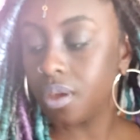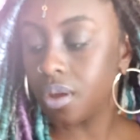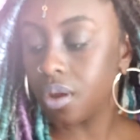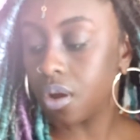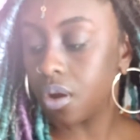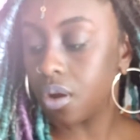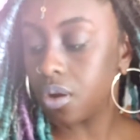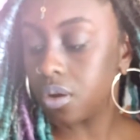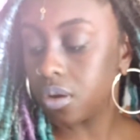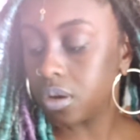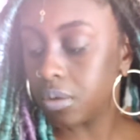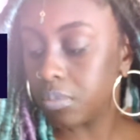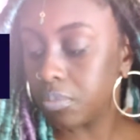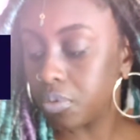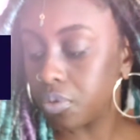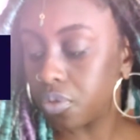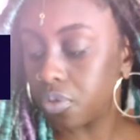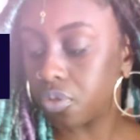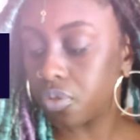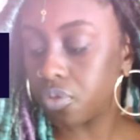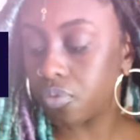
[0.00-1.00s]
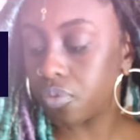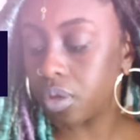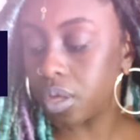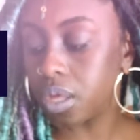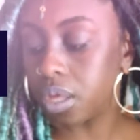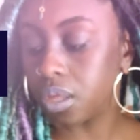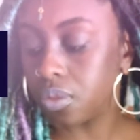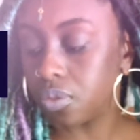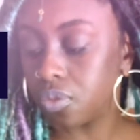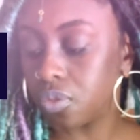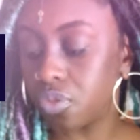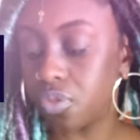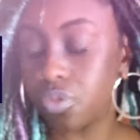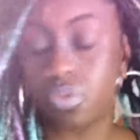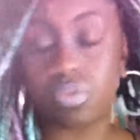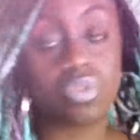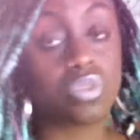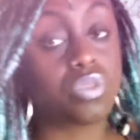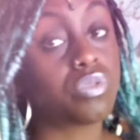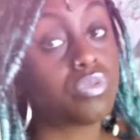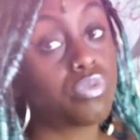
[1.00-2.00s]
Card number 3,
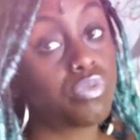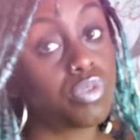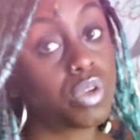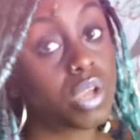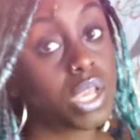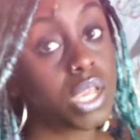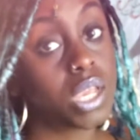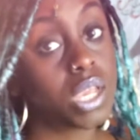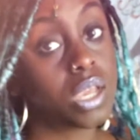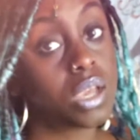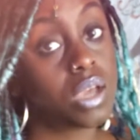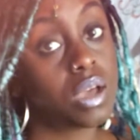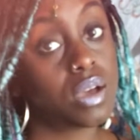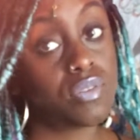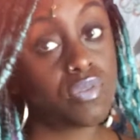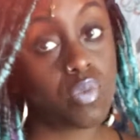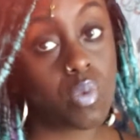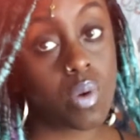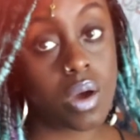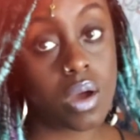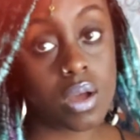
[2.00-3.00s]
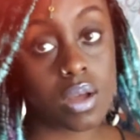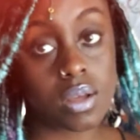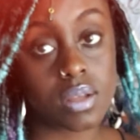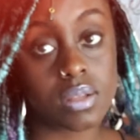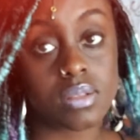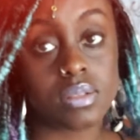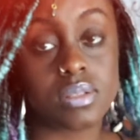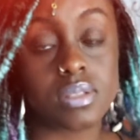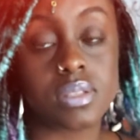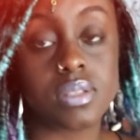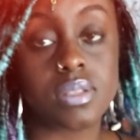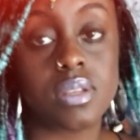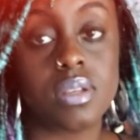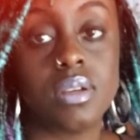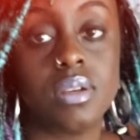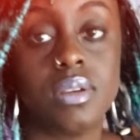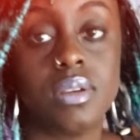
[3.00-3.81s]
3 of Wands.